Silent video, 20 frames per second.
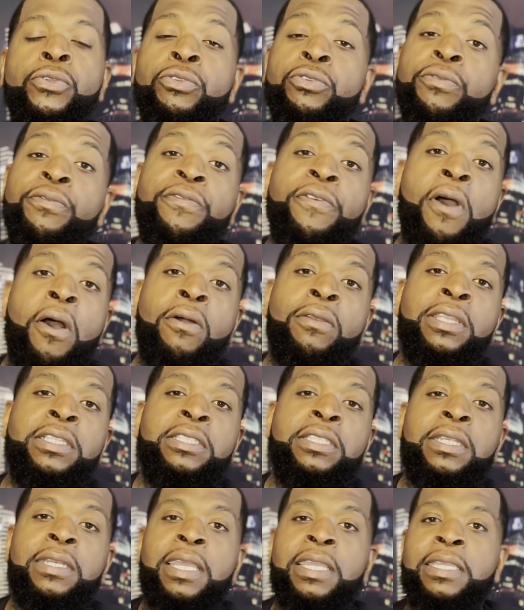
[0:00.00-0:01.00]
you fall
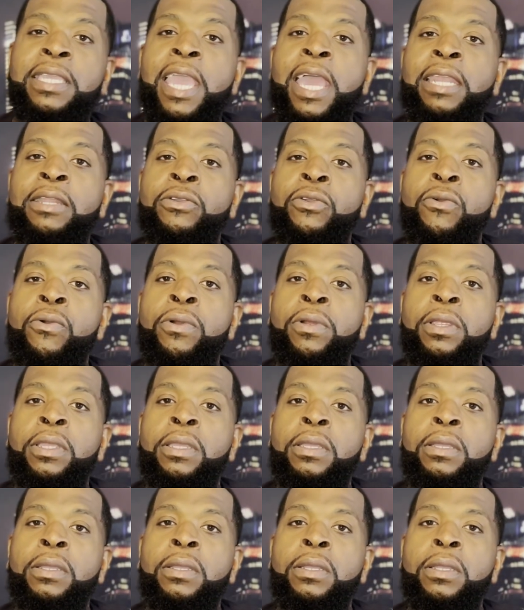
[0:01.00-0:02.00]
into that category,
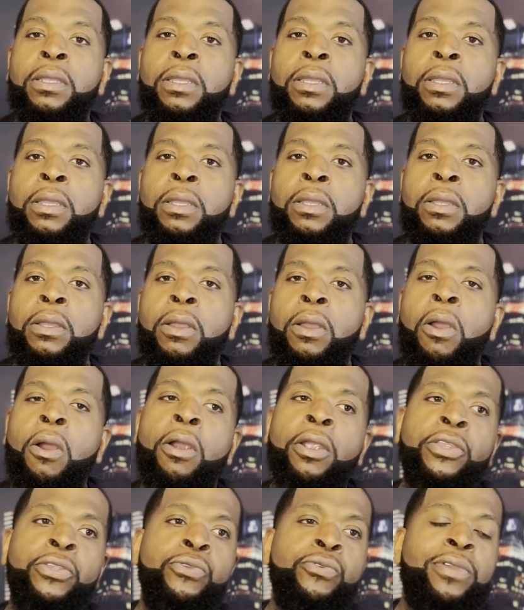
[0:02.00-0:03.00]

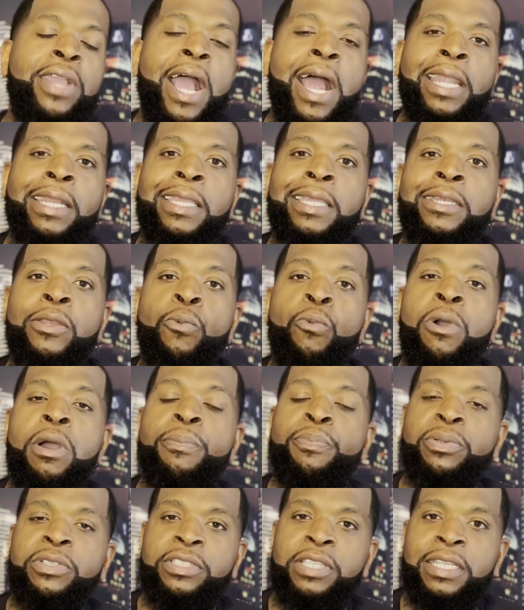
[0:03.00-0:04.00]
or are you kind of in the
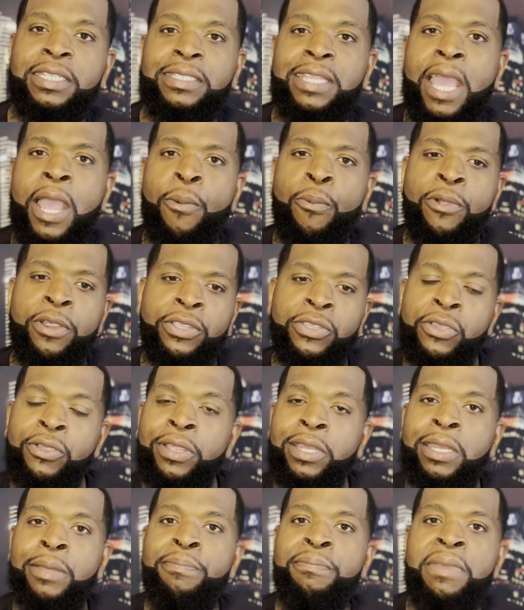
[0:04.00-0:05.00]
1 percentile where you're
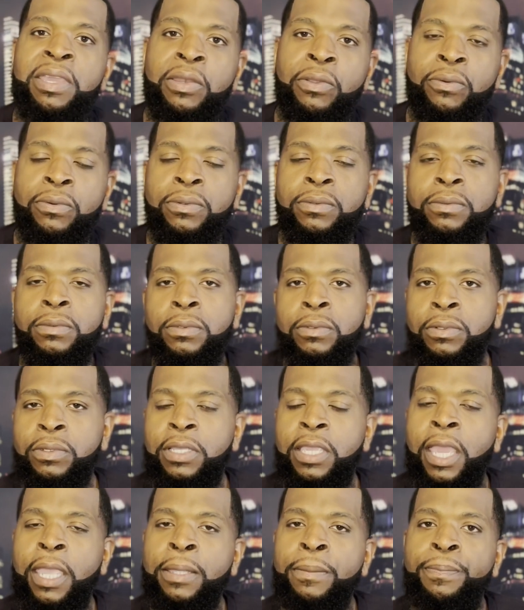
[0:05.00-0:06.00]
in the middle?
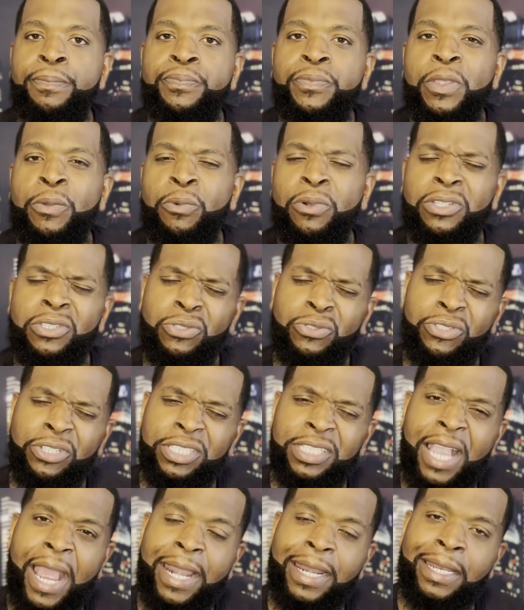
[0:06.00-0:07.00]
Okay, where you
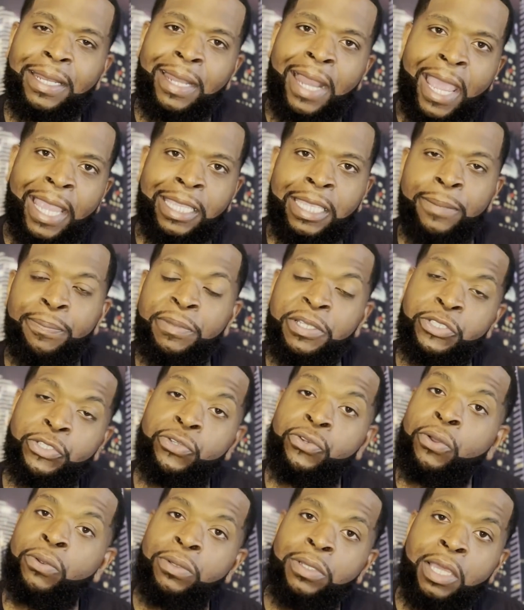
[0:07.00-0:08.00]
just kind of like it, but
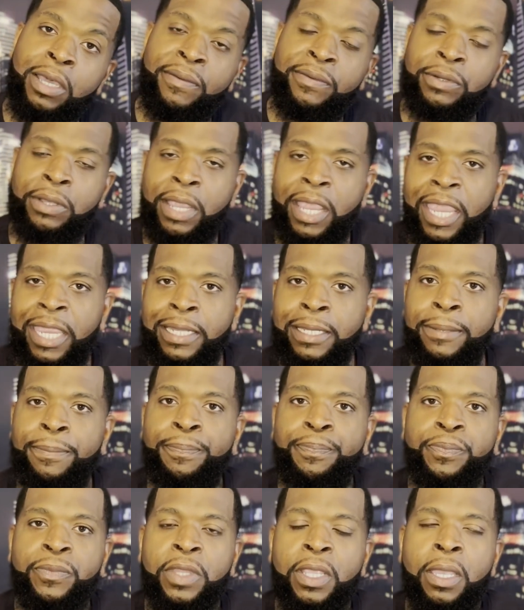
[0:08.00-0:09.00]
you don't love it or hate
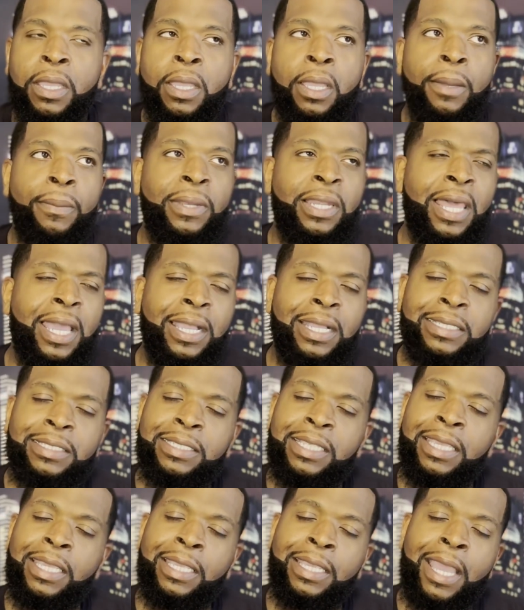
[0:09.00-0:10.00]
it. But like I
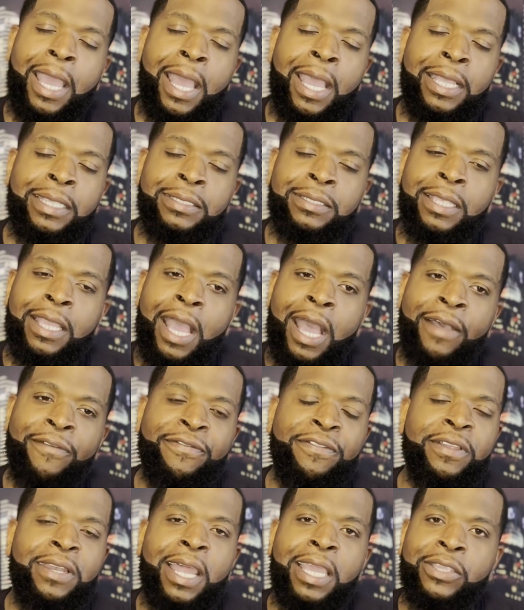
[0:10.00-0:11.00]
said, guys, I
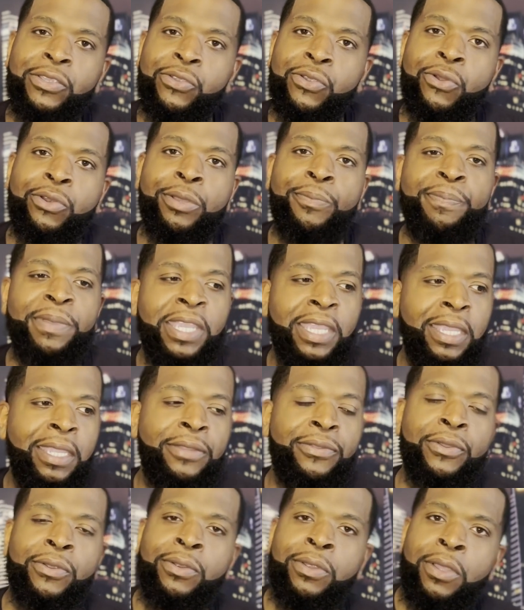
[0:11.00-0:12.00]
feel like you're gonna be
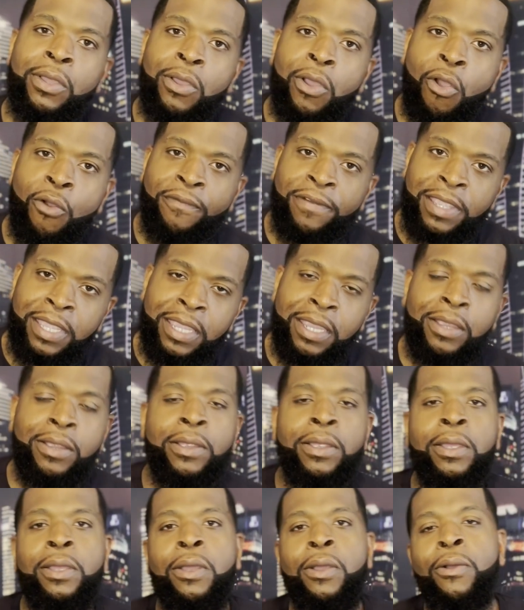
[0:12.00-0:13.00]
either over
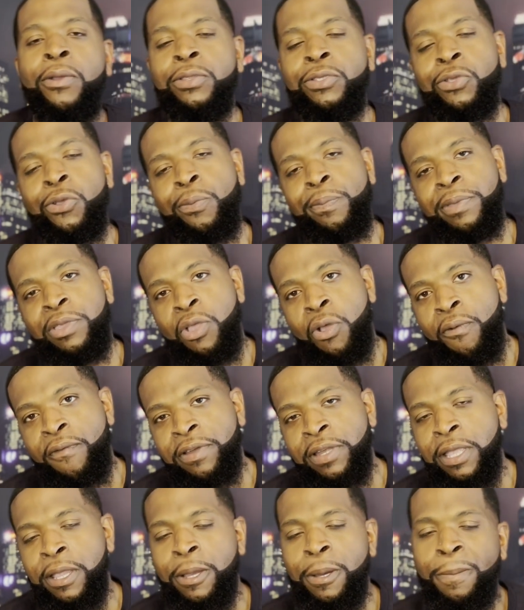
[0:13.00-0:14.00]
here or you're gonna be
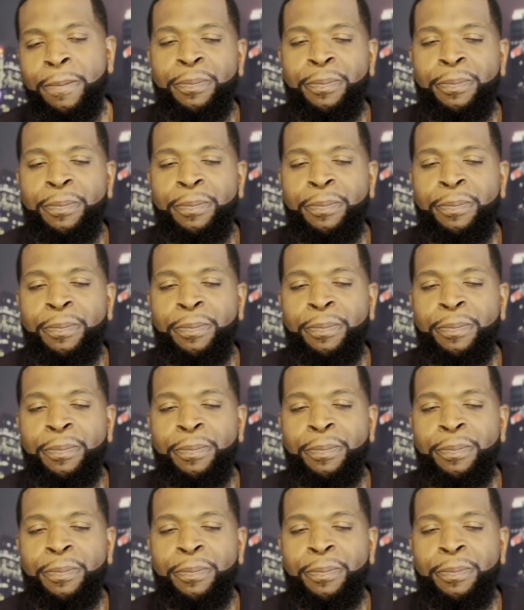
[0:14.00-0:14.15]
over there.